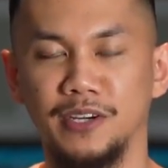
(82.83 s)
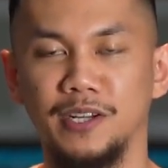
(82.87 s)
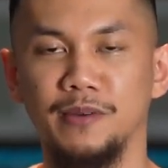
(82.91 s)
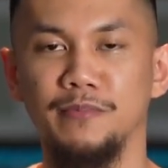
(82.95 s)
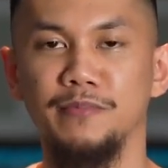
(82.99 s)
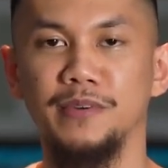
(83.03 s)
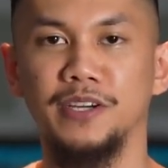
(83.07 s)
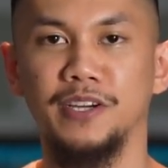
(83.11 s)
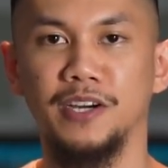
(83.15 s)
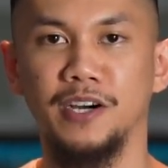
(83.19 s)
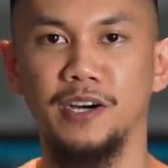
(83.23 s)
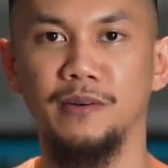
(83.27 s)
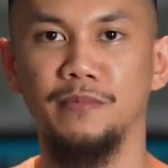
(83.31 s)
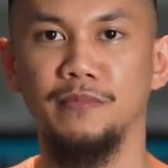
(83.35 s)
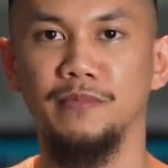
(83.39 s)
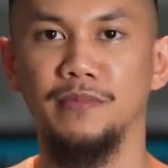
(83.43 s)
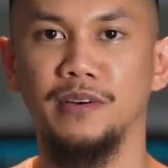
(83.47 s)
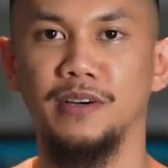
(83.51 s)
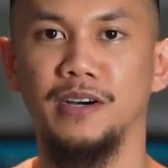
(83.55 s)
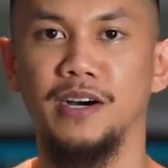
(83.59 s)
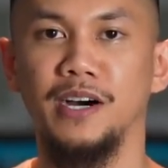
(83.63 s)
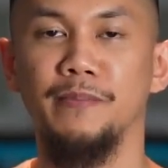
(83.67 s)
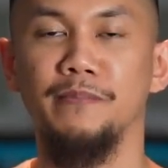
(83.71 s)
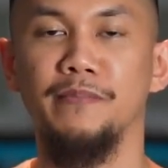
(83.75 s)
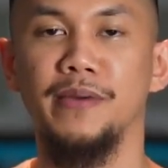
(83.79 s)
going to become
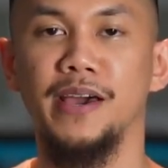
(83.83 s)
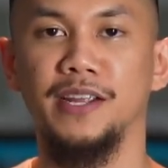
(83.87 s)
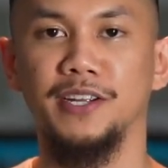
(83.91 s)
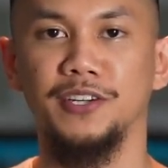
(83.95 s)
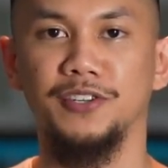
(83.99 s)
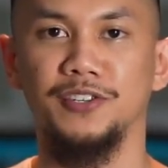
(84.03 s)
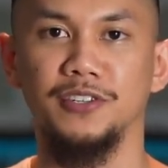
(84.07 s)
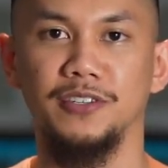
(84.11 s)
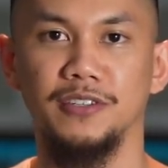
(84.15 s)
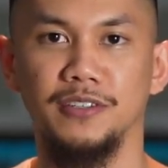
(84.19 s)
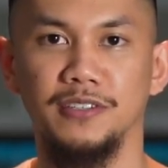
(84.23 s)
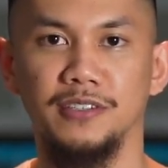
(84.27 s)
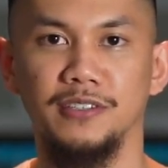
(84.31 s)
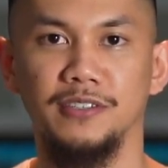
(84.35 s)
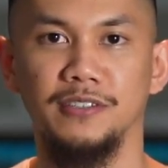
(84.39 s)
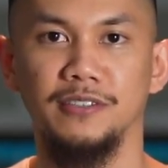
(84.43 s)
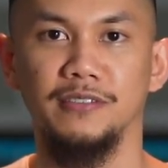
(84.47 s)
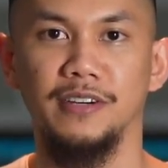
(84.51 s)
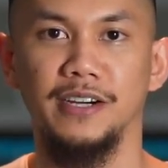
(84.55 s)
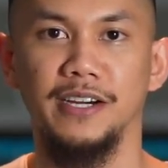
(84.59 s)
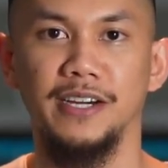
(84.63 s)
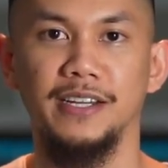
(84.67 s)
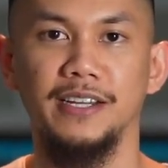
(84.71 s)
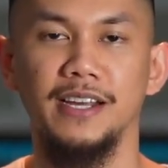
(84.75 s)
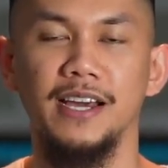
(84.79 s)
a manager,
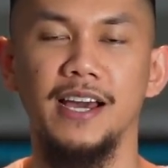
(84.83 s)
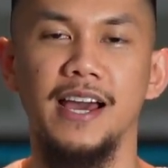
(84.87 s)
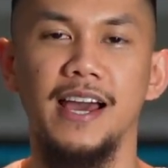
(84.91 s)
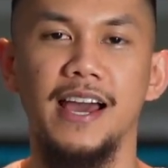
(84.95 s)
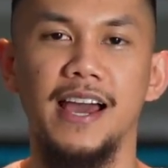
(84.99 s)
right?